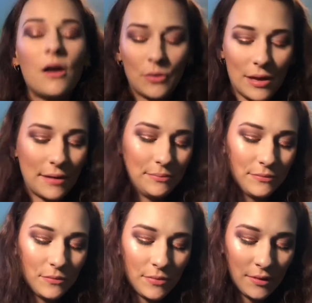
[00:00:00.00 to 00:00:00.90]
Okay.
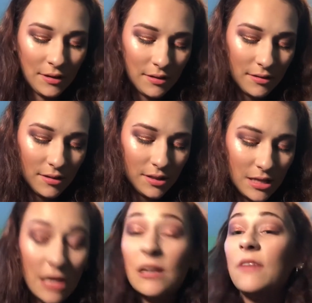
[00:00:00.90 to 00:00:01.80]

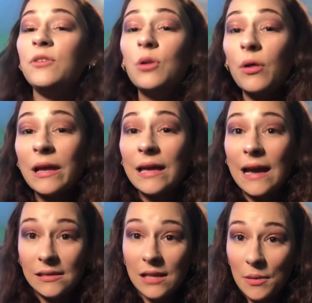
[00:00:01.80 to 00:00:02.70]
And if you don't like
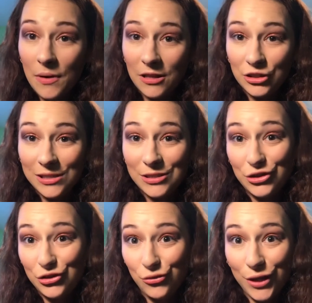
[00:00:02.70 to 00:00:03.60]
cats, I apologize. I
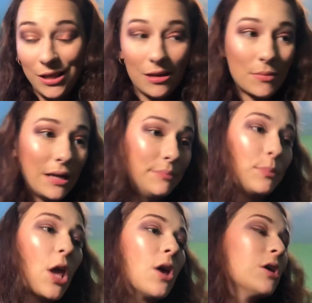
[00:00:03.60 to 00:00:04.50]
just really like mine.
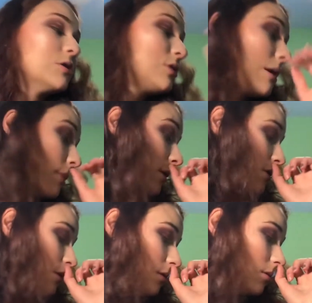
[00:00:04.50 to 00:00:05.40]
So now I'm going to
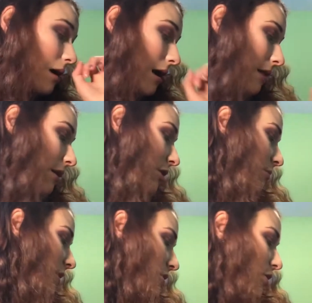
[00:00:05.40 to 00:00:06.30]
do eyeliner.
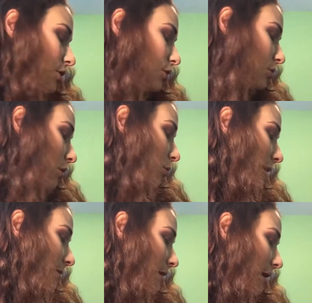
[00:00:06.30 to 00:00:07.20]
I'm going to do a
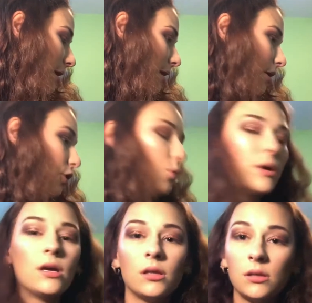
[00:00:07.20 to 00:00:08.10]
winged eyeliner
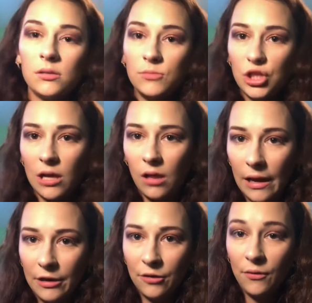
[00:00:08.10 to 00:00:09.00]
with some gel
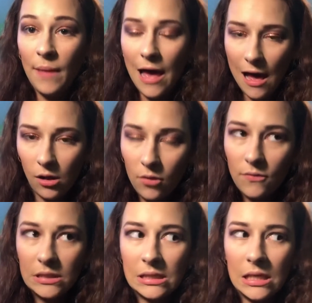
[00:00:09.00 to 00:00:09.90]
liner from
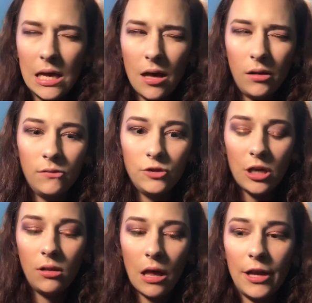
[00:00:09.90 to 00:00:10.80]
e.l.f. It's the e.l.f.
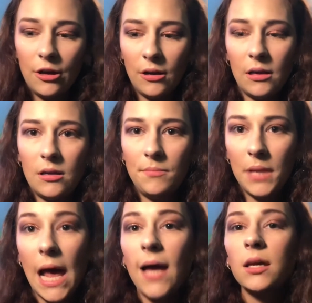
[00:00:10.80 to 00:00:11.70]
gel liner in
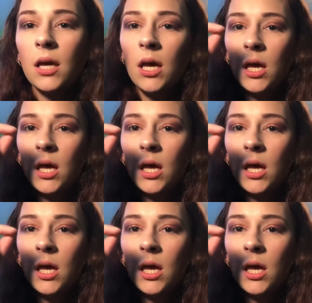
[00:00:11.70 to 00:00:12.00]
black.